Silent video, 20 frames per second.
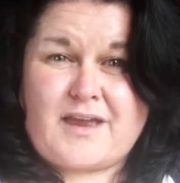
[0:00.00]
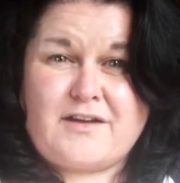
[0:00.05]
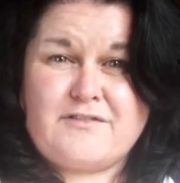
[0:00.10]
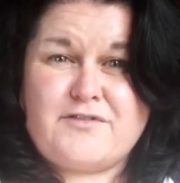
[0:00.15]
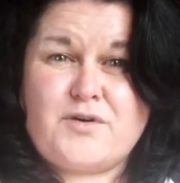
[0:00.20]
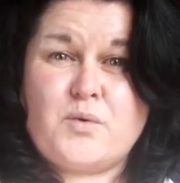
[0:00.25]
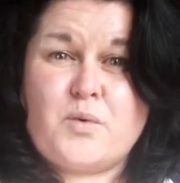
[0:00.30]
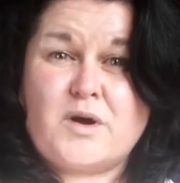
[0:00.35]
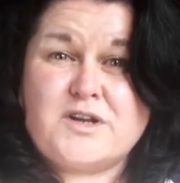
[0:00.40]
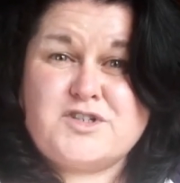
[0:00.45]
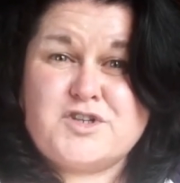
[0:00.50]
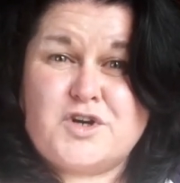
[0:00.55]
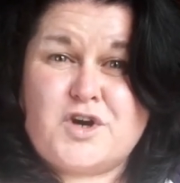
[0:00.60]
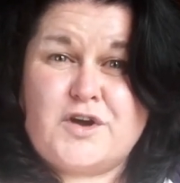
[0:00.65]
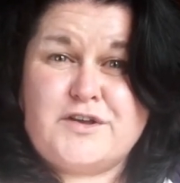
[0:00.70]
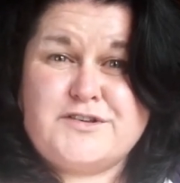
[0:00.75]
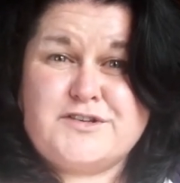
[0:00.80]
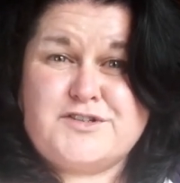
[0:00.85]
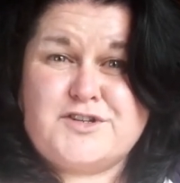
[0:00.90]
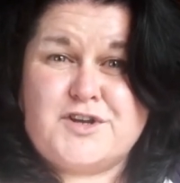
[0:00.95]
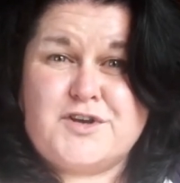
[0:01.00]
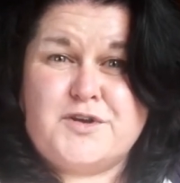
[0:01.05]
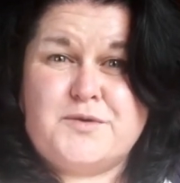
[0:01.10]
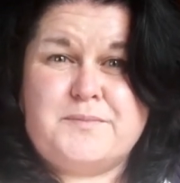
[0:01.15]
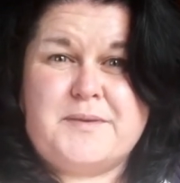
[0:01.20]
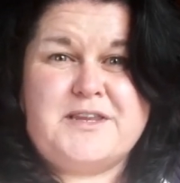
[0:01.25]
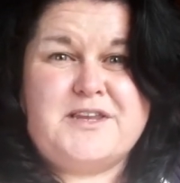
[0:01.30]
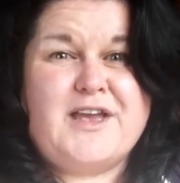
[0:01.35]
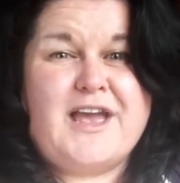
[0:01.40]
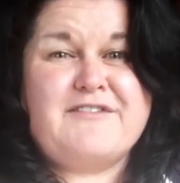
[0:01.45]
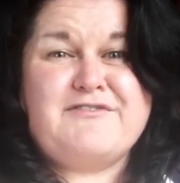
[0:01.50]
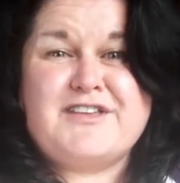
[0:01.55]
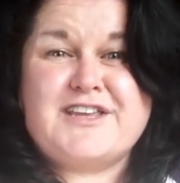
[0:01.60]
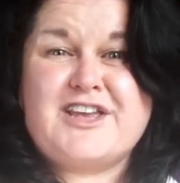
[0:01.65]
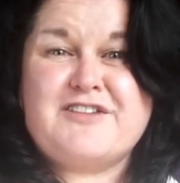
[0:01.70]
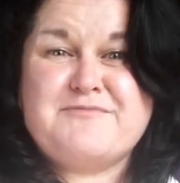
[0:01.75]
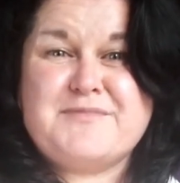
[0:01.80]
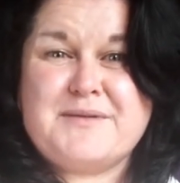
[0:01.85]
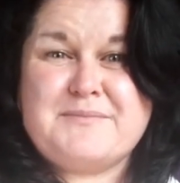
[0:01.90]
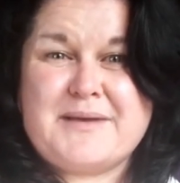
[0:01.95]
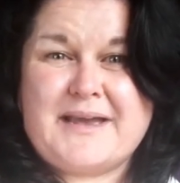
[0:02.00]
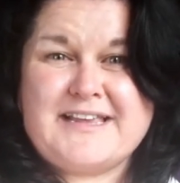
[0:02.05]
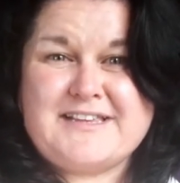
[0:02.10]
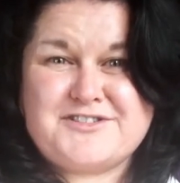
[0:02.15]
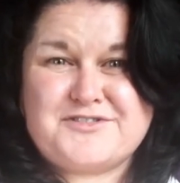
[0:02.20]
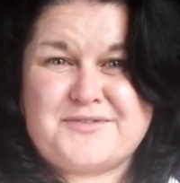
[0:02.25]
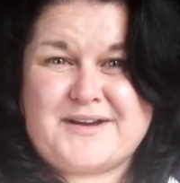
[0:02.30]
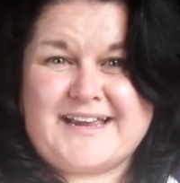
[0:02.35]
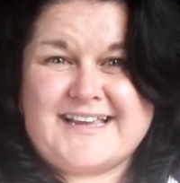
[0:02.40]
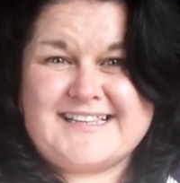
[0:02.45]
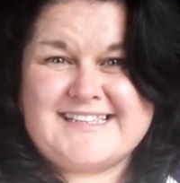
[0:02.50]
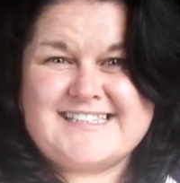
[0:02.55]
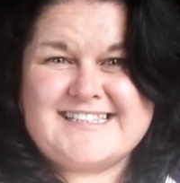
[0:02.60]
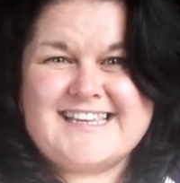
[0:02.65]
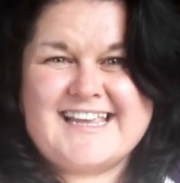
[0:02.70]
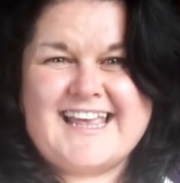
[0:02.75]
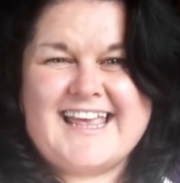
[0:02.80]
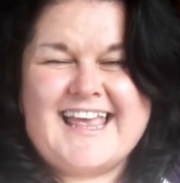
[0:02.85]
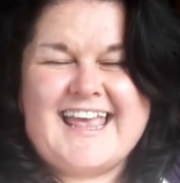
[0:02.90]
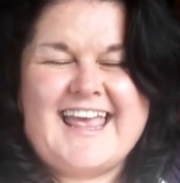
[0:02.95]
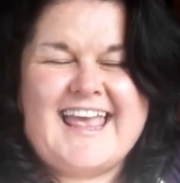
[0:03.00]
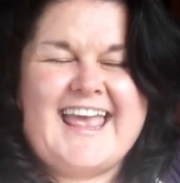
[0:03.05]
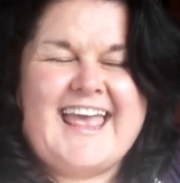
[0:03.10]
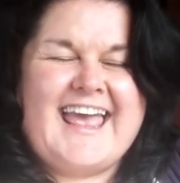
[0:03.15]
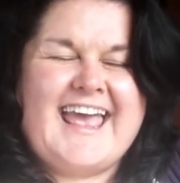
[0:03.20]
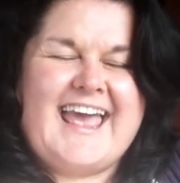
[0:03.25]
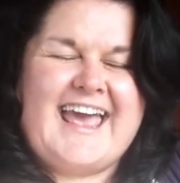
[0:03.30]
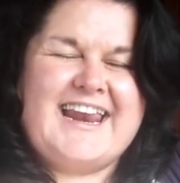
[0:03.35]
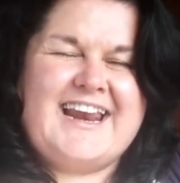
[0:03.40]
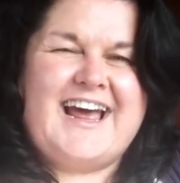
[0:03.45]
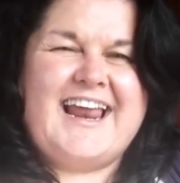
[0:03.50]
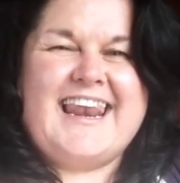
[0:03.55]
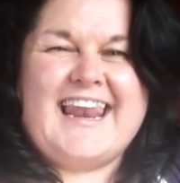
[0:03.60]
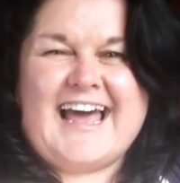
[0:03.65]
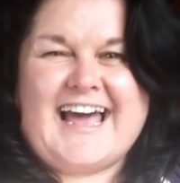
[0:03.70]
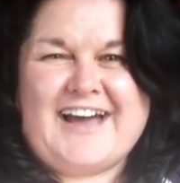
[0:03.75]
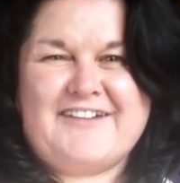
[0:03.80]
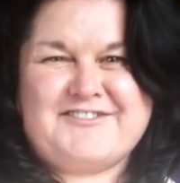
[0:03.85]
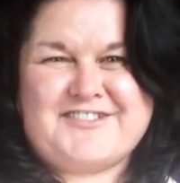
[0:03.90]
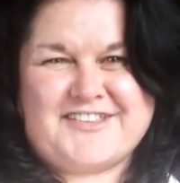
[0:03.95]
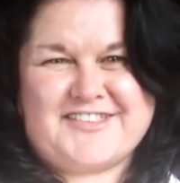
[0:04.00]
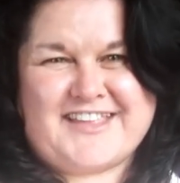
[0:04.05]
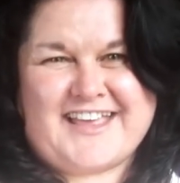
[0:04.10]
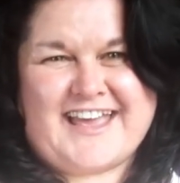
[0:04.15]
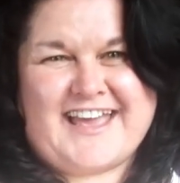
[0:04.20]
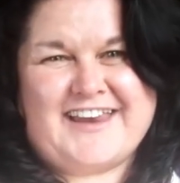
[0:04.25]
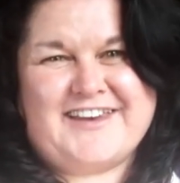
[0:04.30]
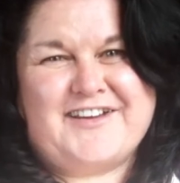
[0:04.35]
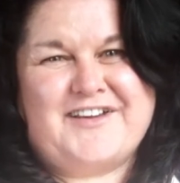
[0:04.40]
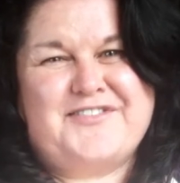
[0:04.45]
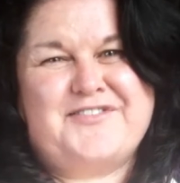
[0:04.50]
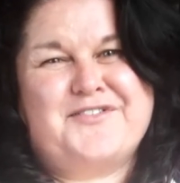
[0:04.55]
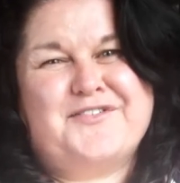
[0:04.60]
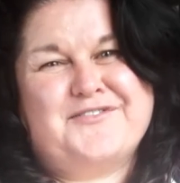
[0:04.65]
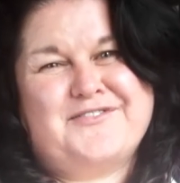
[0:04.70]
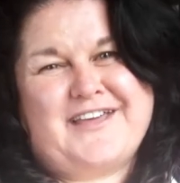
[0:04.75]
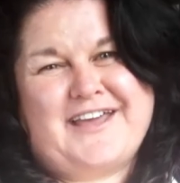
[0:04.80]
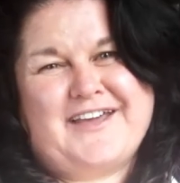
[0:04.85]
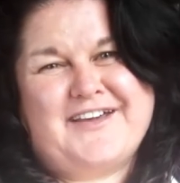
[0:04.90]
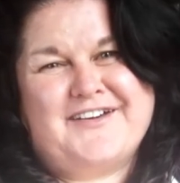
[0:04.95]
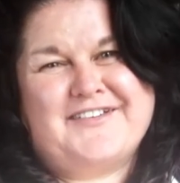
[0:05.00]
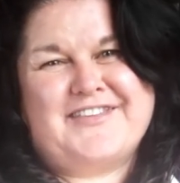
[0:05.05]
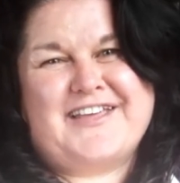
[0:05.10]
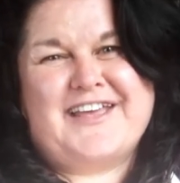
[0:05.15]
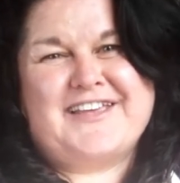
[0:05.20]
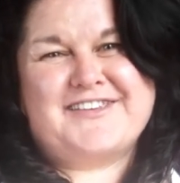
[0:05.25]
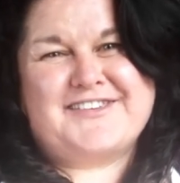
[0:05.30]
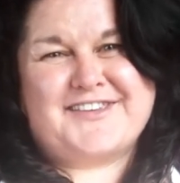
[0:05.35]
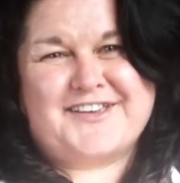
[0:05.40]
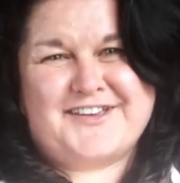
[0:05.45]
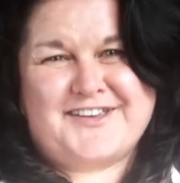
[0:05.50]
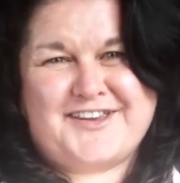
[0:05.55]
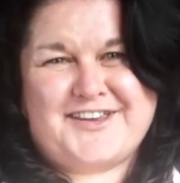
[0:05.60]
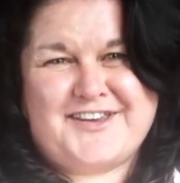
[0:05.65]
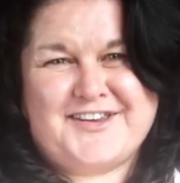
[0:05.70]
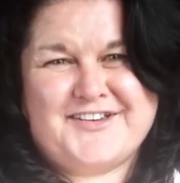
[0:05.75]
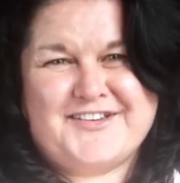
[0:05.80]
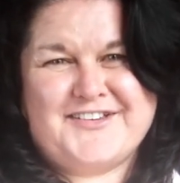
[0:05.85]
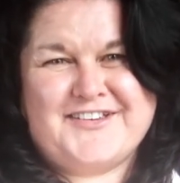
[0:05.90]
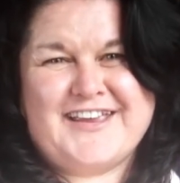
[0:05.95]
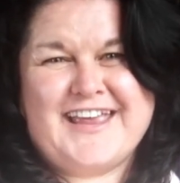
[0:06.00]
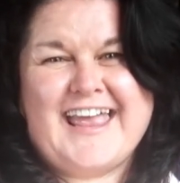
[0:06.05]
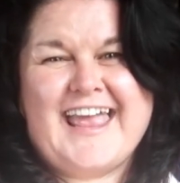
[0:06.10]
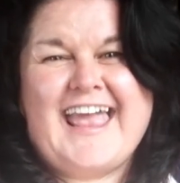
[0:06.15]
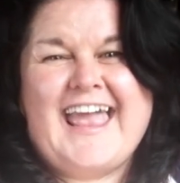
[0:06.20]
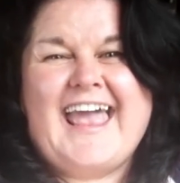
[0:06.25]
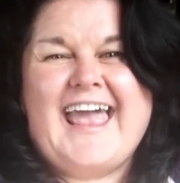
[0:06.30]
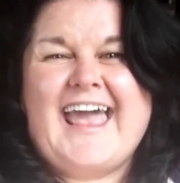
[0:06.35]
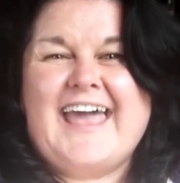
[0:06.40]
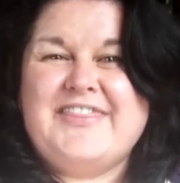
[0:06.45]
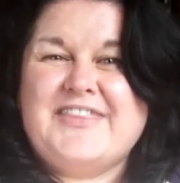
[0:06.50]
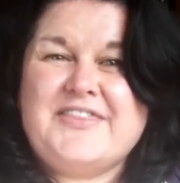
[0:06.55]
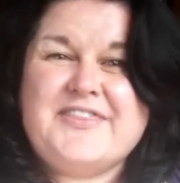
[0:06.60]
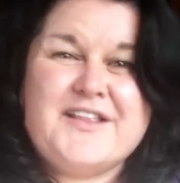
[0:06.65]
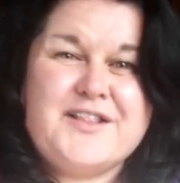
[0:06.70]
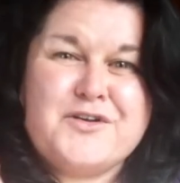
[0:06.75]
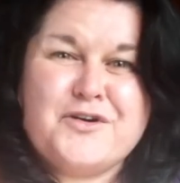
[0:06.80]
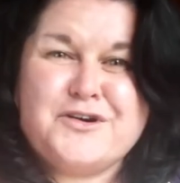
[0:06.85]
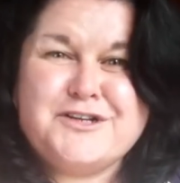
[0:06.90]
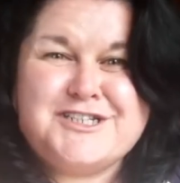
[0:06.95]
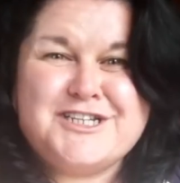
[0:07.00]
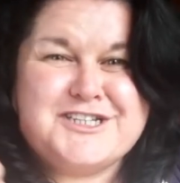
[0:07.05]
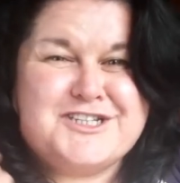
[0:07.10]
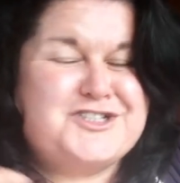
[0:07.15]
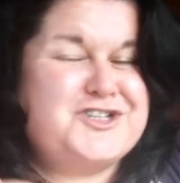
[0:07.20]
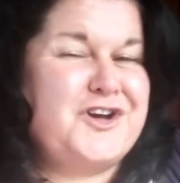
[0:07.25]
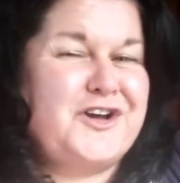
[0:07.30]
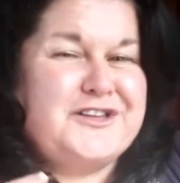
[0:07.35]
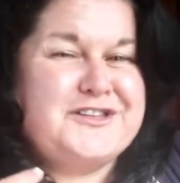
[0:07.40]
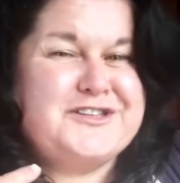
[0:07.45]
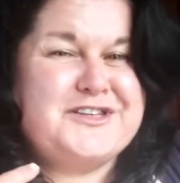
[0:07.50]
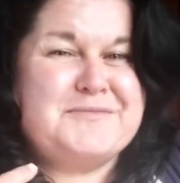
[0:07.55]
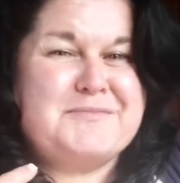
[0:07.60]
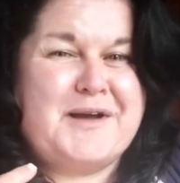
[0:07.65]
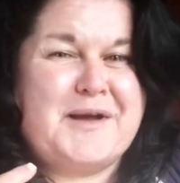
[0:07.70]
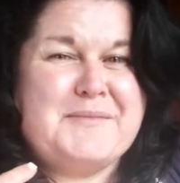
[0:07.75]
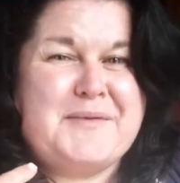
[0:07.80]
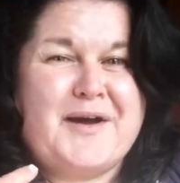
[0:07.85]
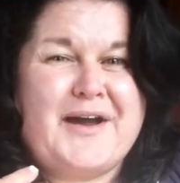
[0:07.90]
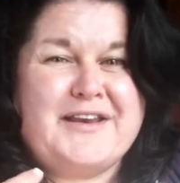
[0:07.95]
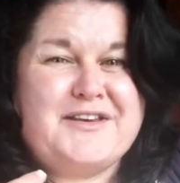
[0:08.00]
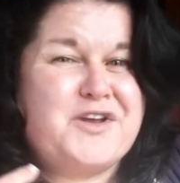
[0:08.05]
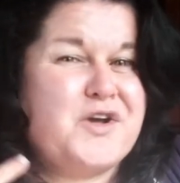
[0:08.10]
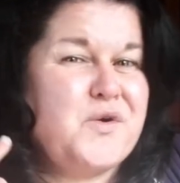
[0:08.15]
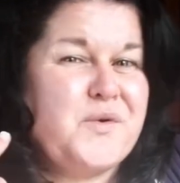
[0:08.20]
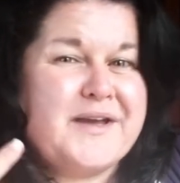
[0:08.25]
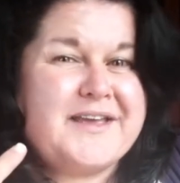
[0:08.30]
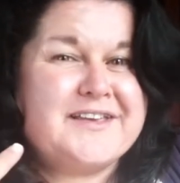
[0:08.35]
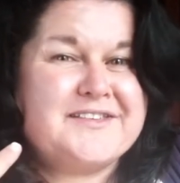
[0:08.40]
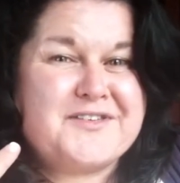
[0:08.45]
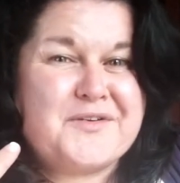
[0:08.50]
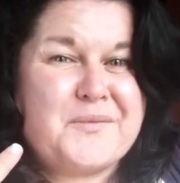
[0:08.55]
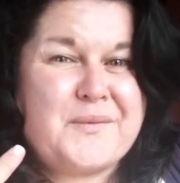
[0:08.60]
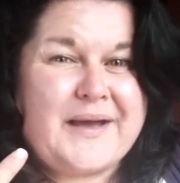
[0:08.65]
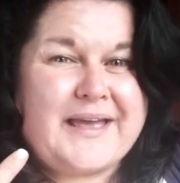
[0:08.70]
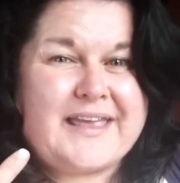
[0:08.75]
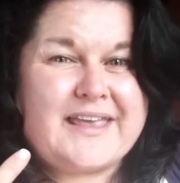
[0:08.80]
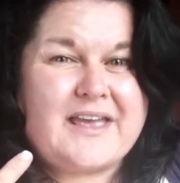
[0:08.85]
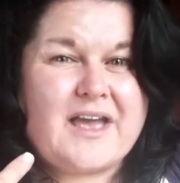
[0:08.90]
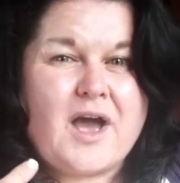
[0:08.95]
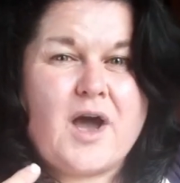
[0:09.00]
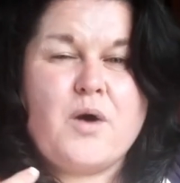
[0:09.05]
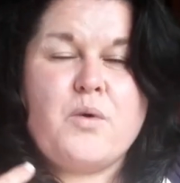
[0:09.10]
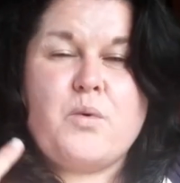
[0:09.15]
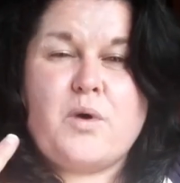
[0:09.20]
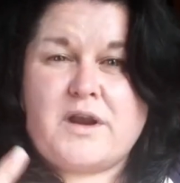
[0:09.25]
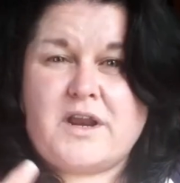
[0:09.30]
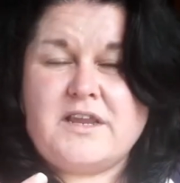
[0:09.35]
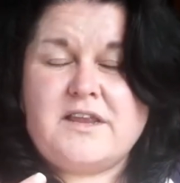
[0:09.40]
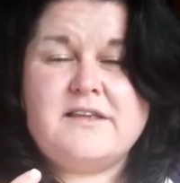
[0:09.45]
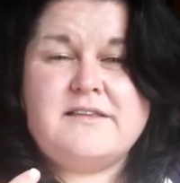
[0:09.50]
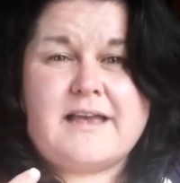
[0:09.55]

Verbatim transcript: for what you're going to do, but you have to give me mates rates." And I laughed at that and I thought, oh, that's so cute. And then the Lord just shot into my mind, quick as a wink, why don't you